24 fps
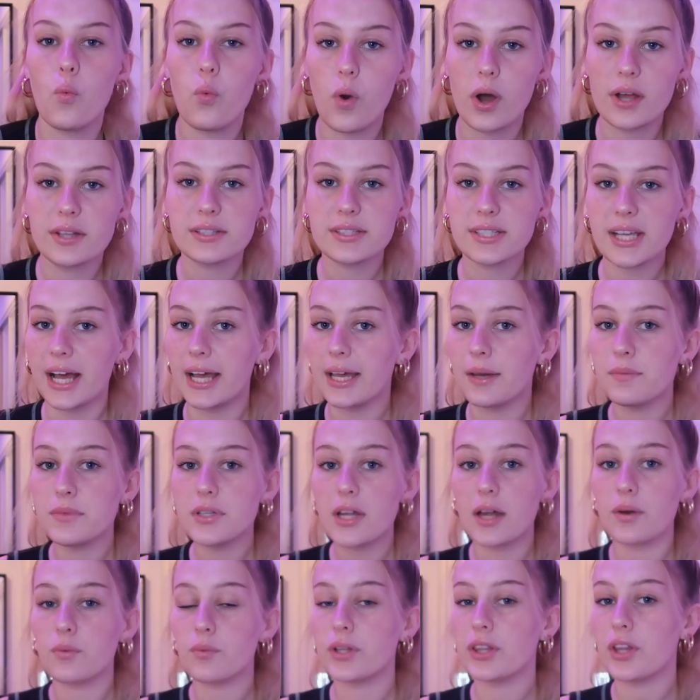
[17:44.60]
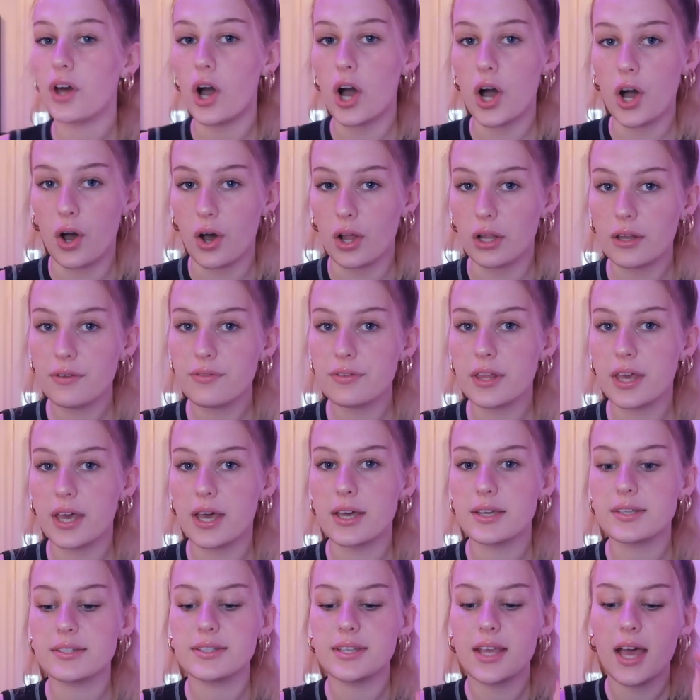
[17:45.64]
once I am done with all of
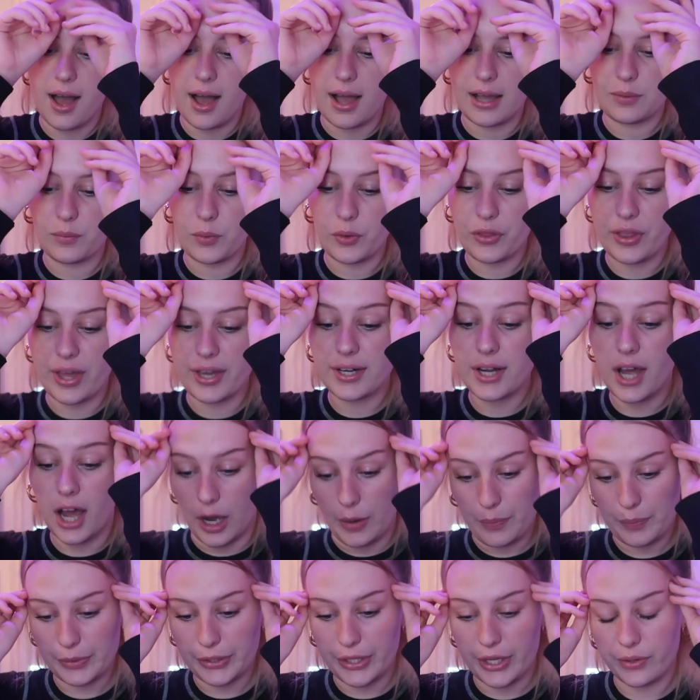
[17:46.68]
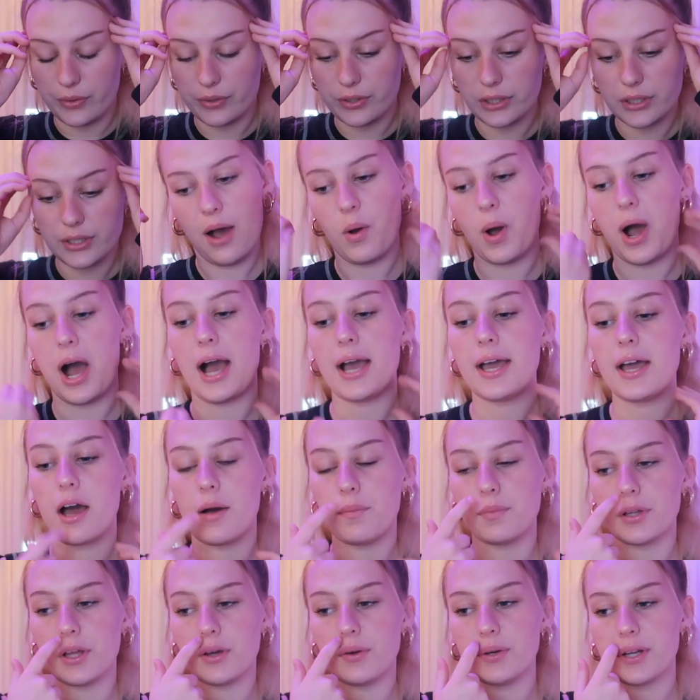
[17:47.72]
this, I will then upload. How I
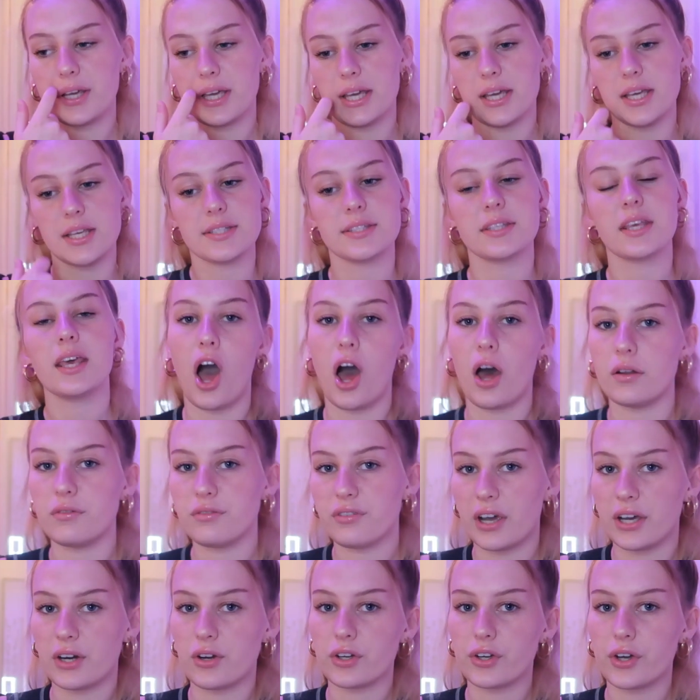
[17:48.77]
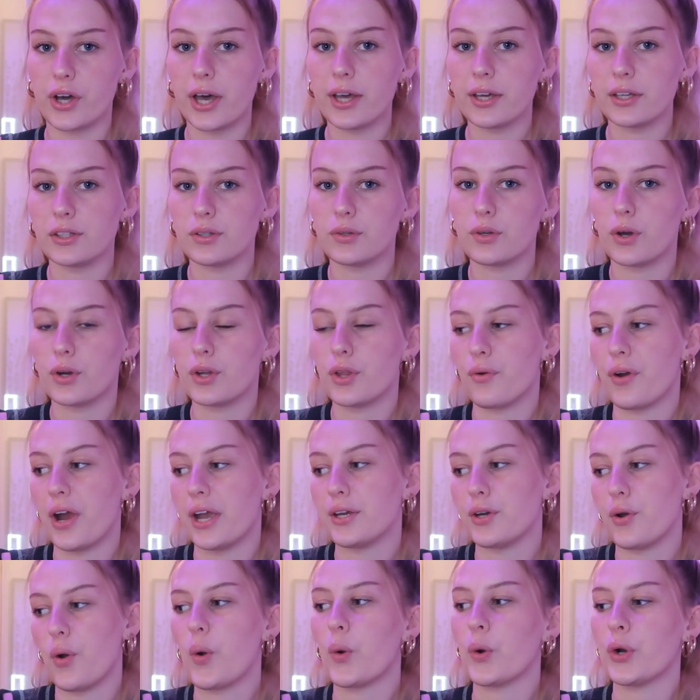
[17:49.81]
upload is on Final Cut, you go to the right
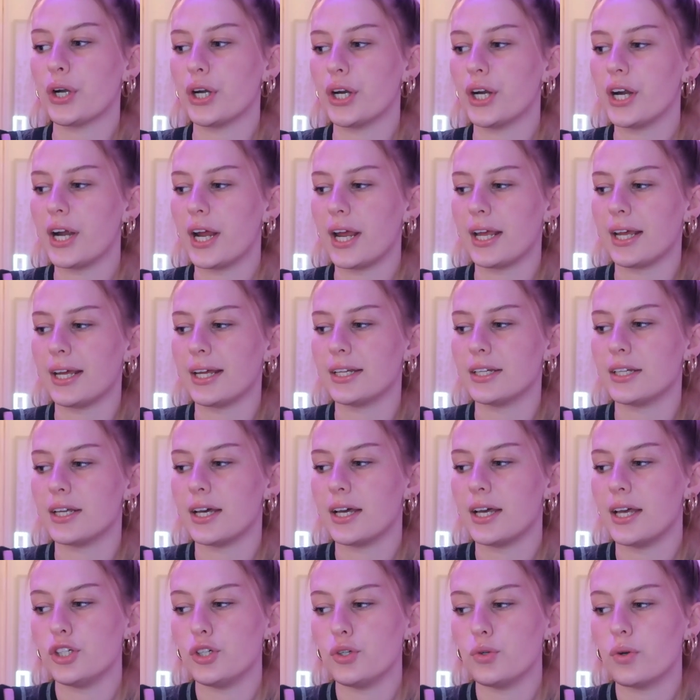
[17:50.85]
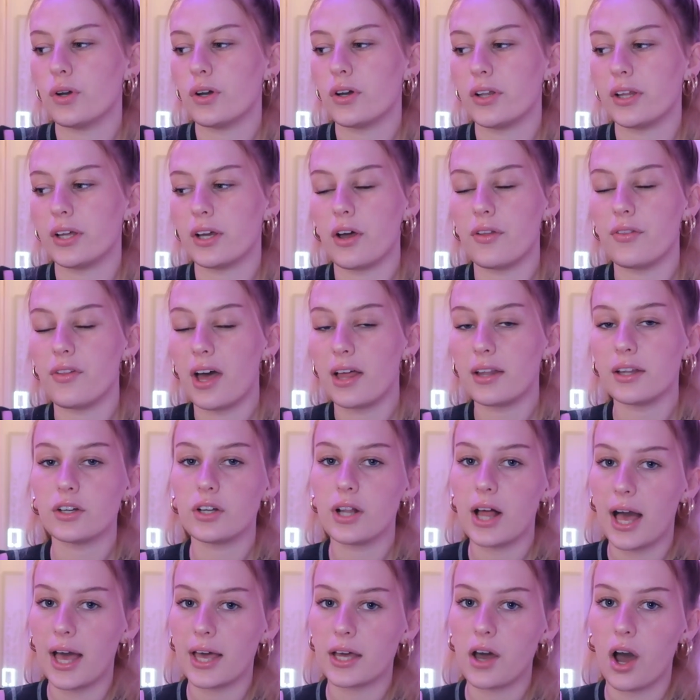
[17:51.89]
corner and you click on that little
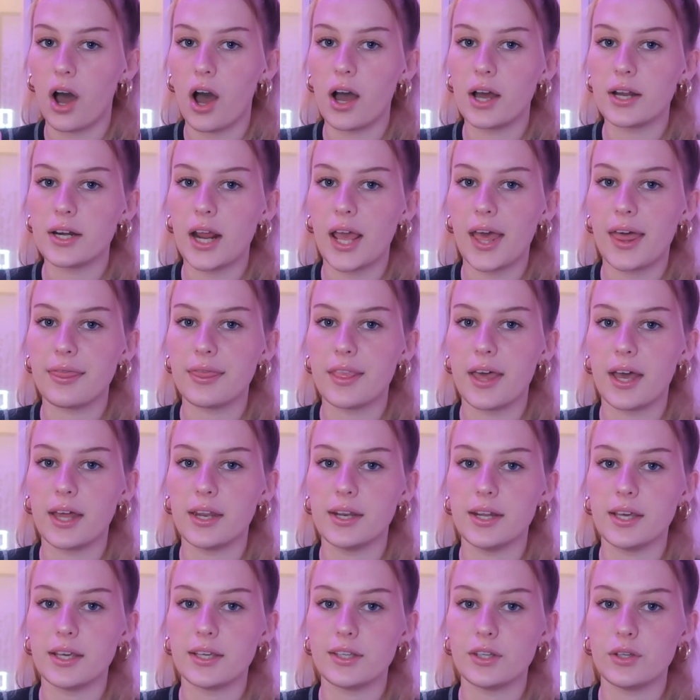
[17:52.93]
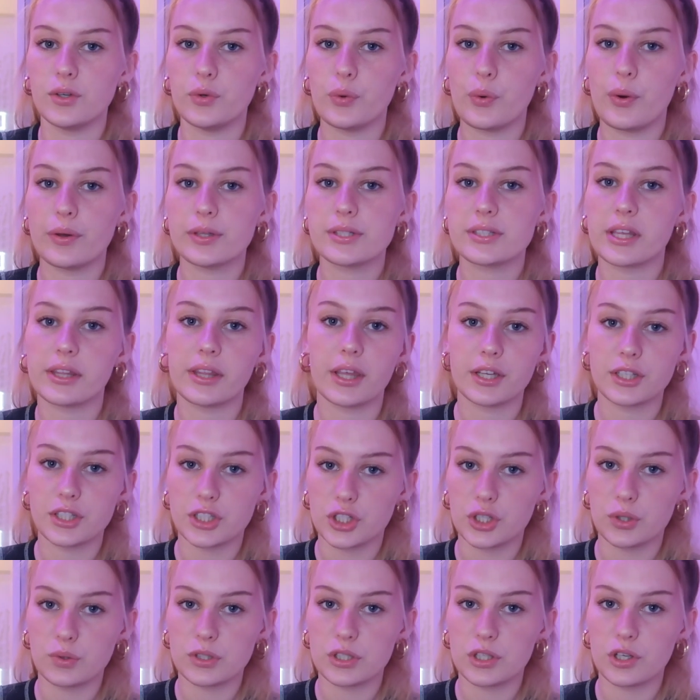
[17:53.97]
icon, and then you select
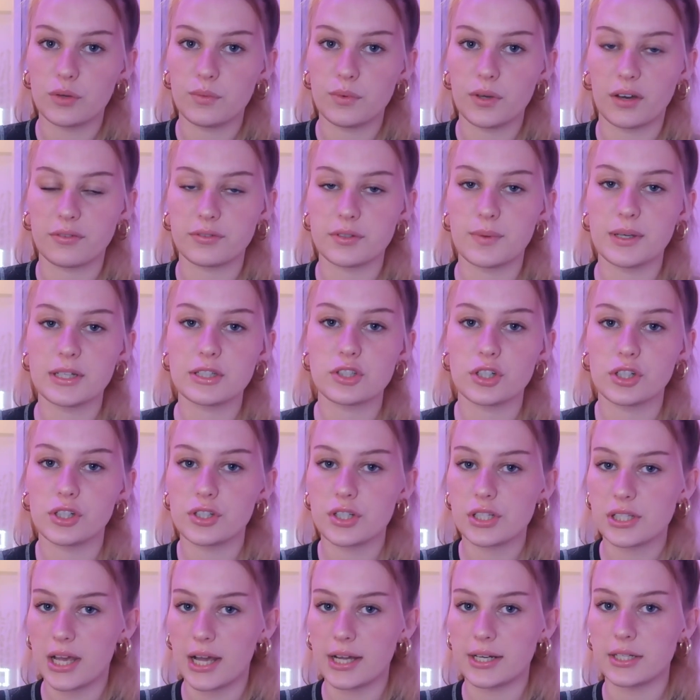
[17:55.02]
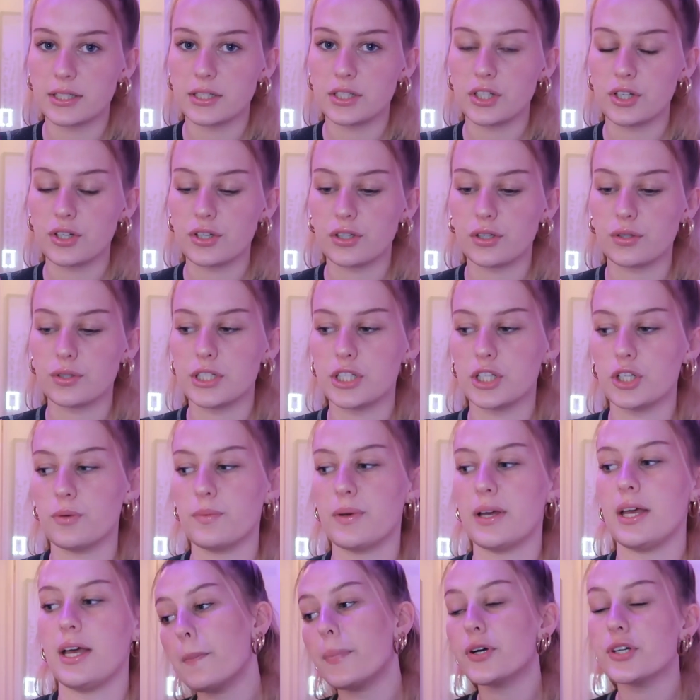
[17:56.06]
YouTube. You have to make sure you're signed into your YouTube,
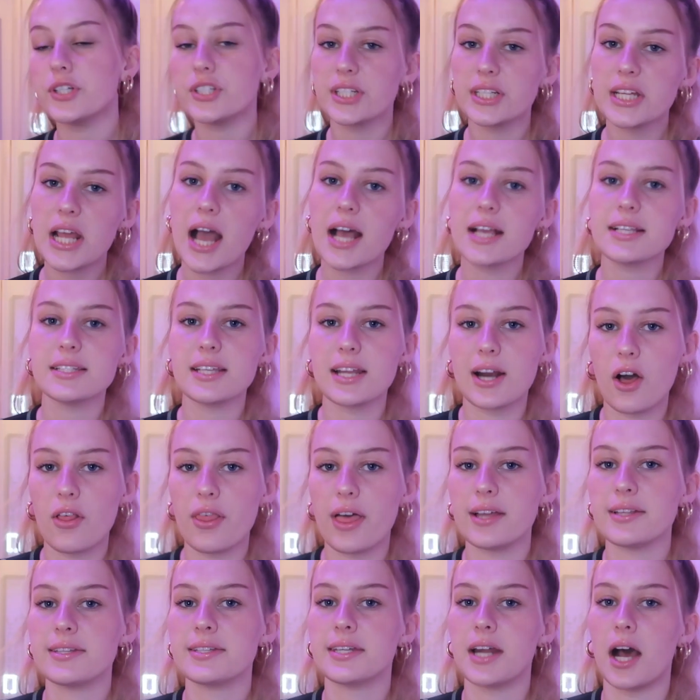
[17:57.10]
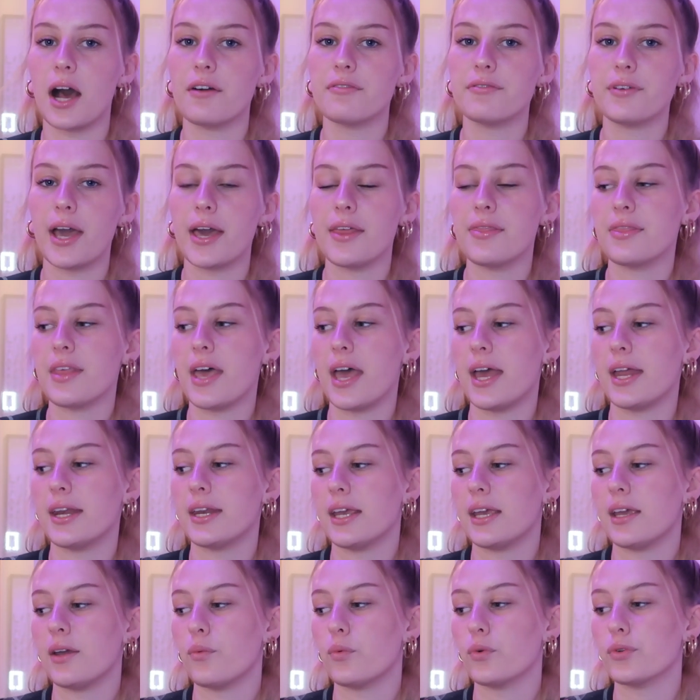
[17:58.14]
push yes and all that stuff, and then
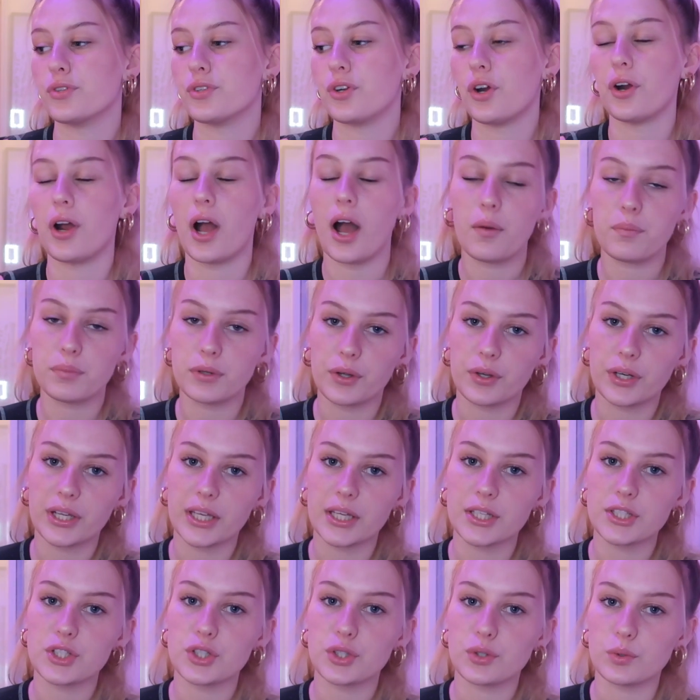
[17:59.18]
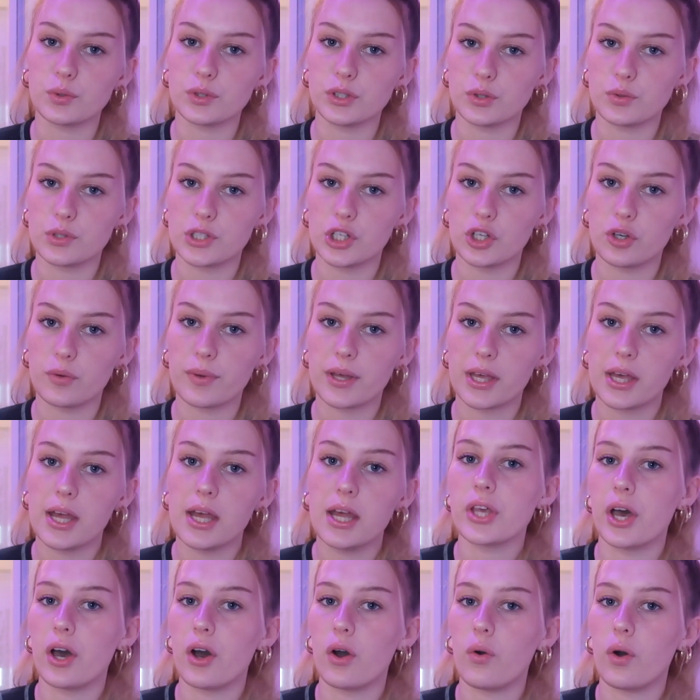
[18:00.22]
it will start uploading it to YouTube.
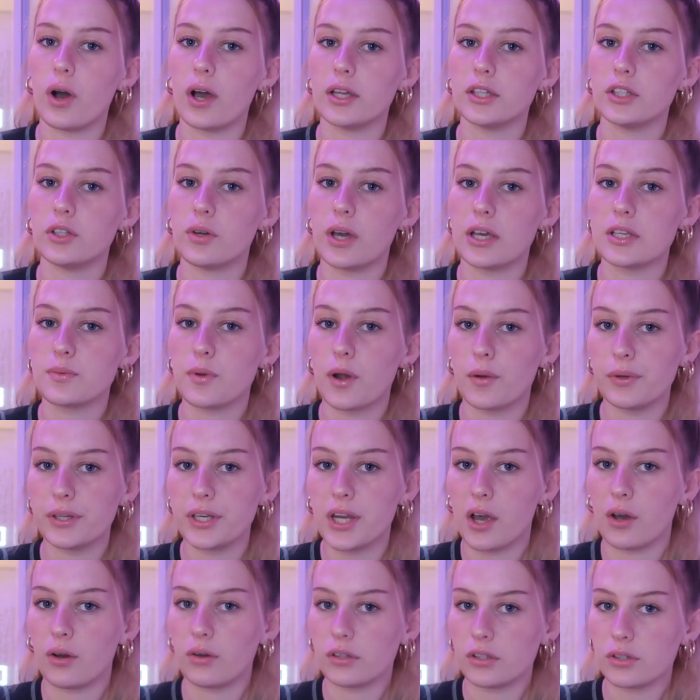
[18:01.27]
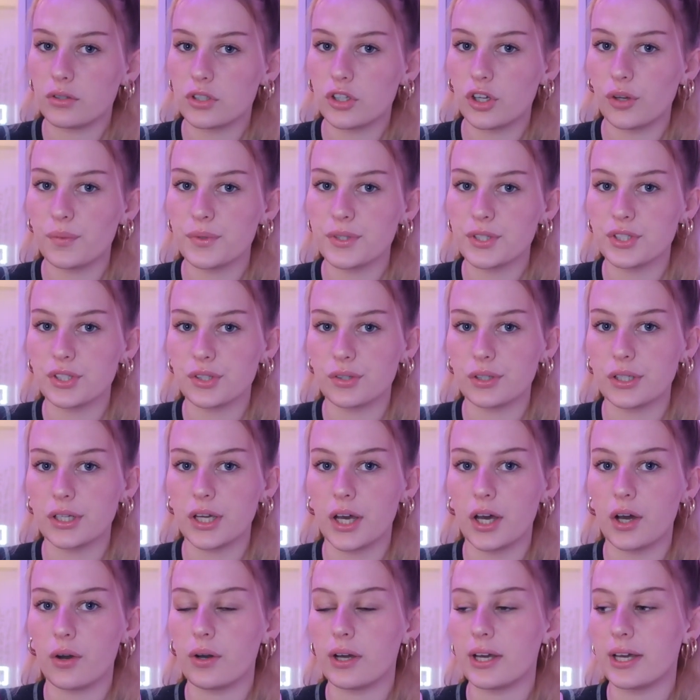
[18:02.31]
So you guys probably know YouTube
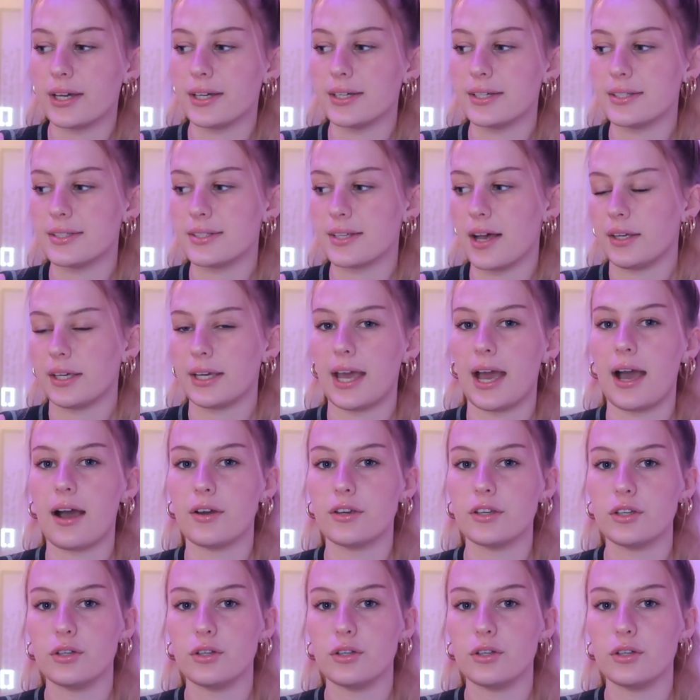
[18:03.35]
Studio is like how